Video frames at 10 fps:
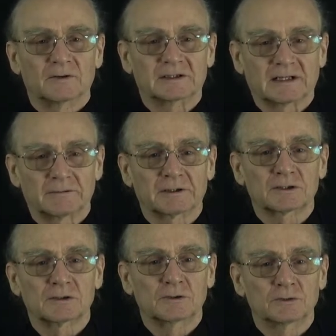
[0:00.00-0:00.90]
direct
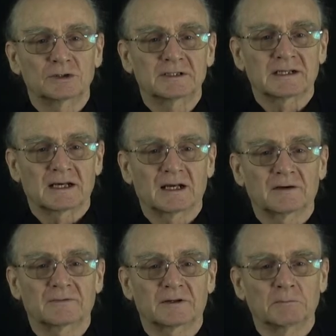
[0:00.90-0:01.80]
solutions
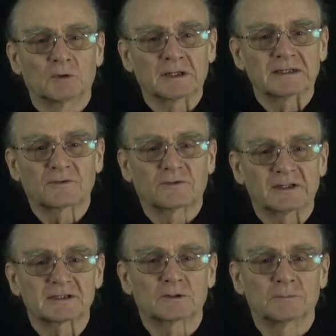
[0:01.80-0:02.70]
have a more or less
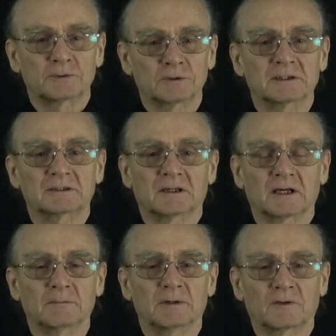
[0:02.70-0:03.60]
fixed computing
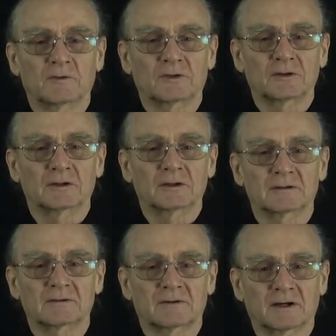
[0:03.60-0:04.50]
time if
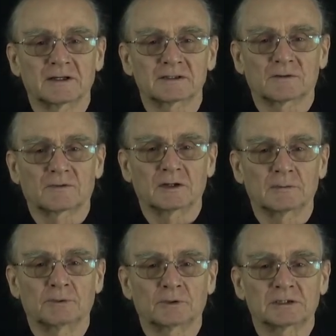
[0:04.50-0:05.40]
the size of the
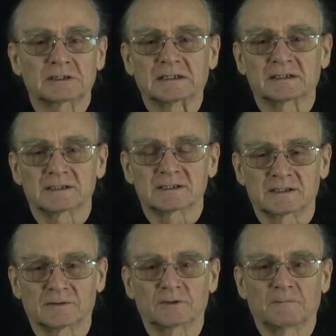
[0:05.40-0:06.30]
input data is
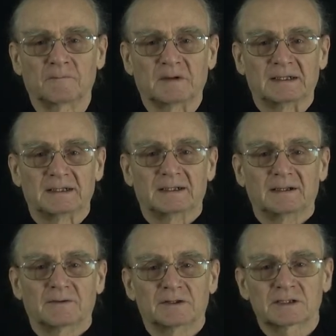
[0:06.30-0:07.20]
given.
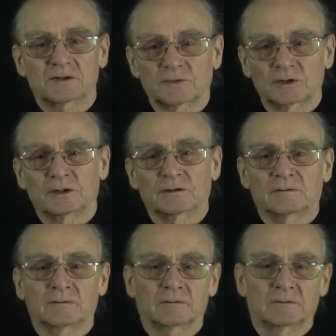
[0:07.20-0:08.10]
This is
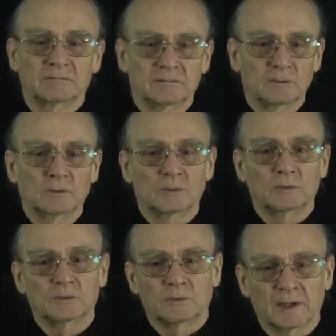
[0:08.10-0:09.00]
very
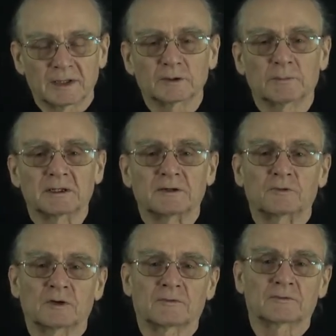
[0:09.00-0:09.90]
valuable
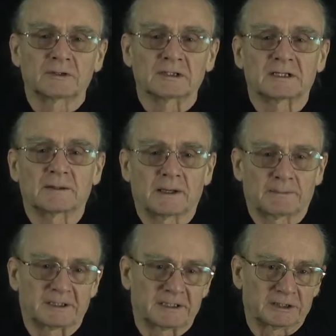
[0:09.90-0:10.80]
if you have real-time
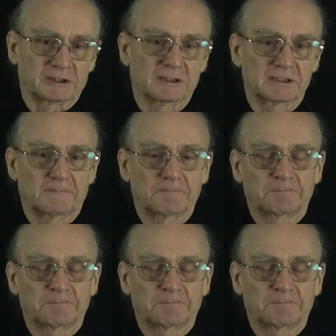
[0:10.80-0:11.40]
applications.